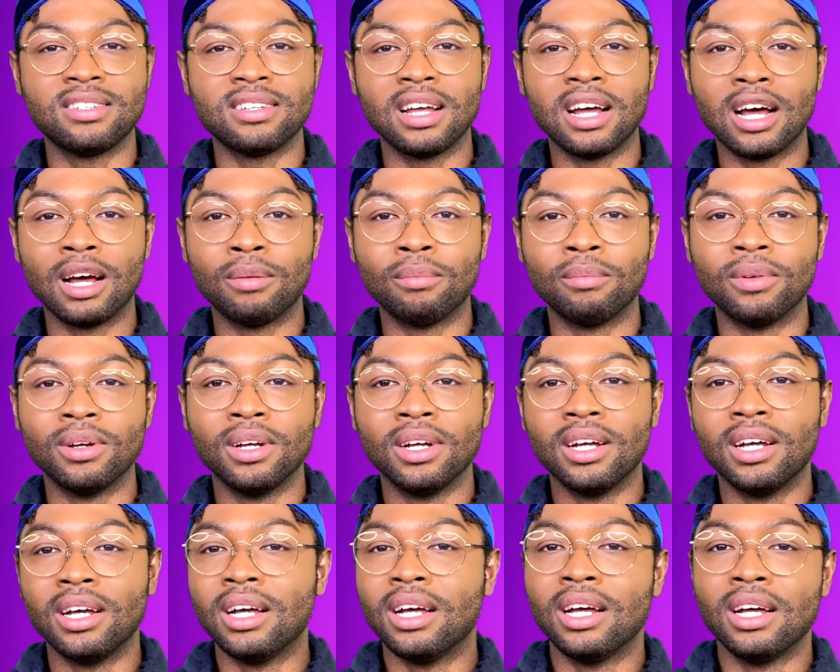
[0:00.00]

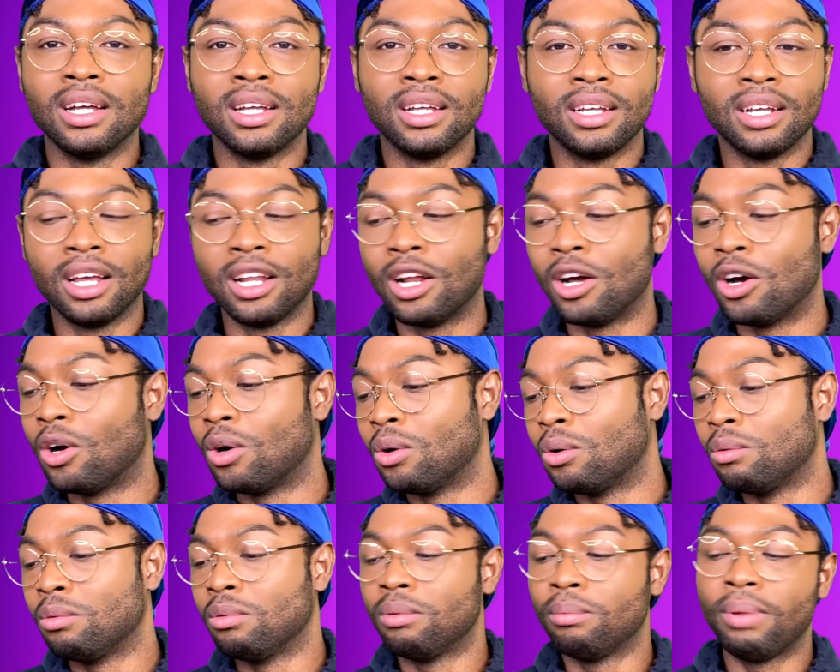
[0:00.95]
you
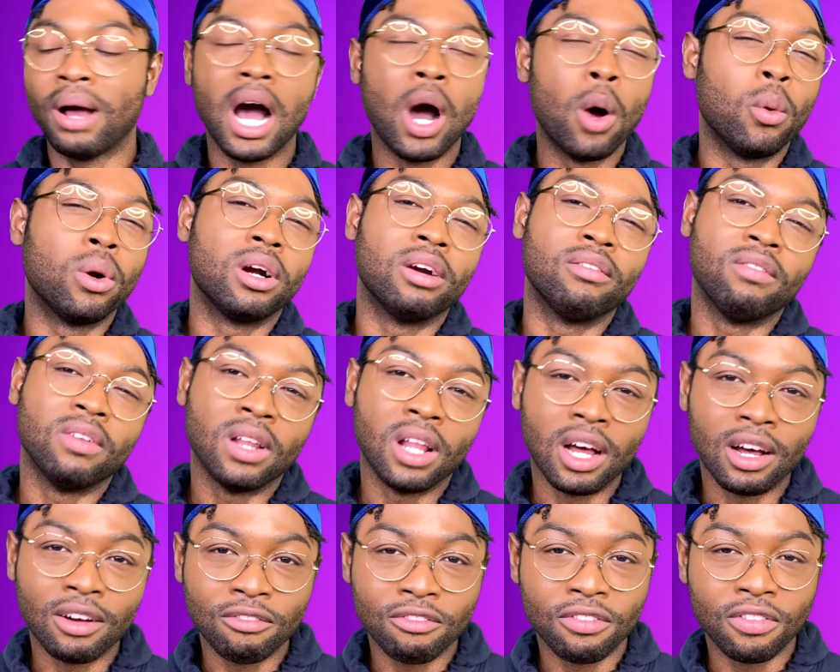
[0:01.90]
know, power of
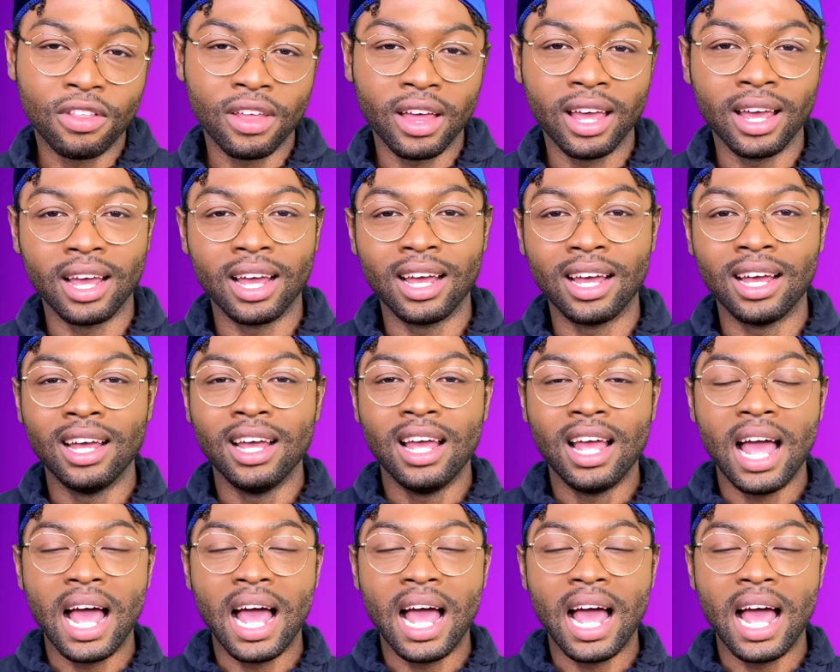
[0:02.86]
love thing.